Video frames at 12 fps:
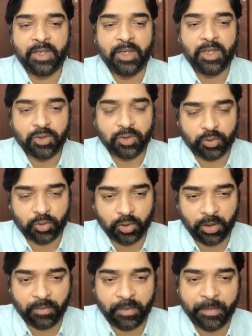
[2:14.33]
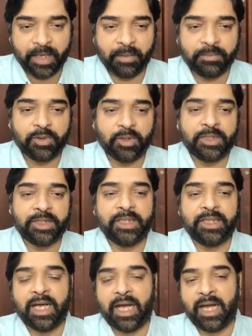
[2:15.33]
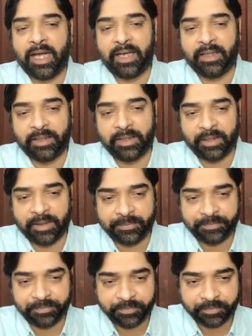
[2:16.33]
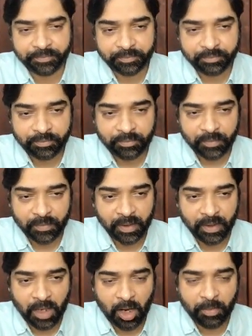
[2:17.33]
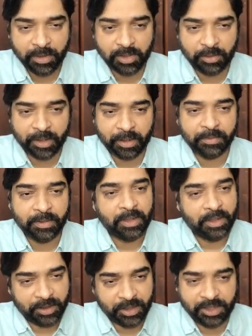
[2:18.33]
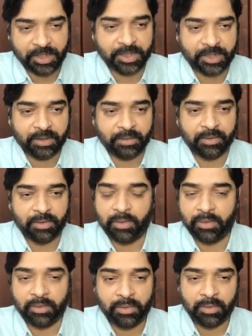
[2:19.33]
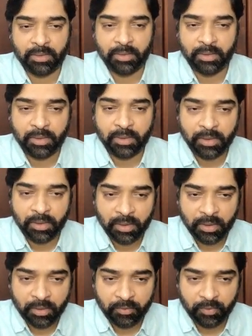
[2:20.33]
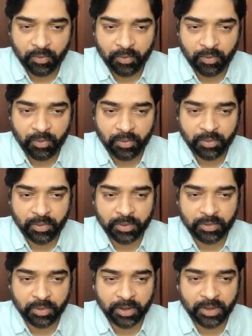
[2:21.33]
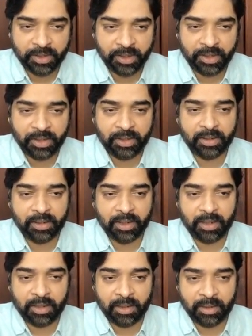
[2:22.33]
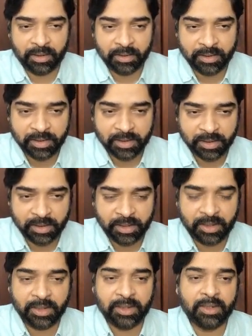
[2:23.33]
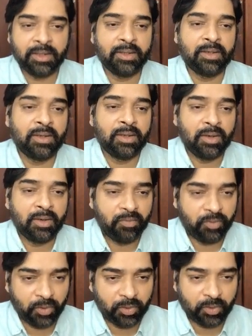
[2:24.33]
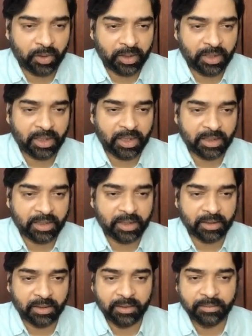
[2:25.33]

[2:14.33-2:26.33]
So total will become 20 and how much will become? 360. No. 420, 60, 420 I think. No?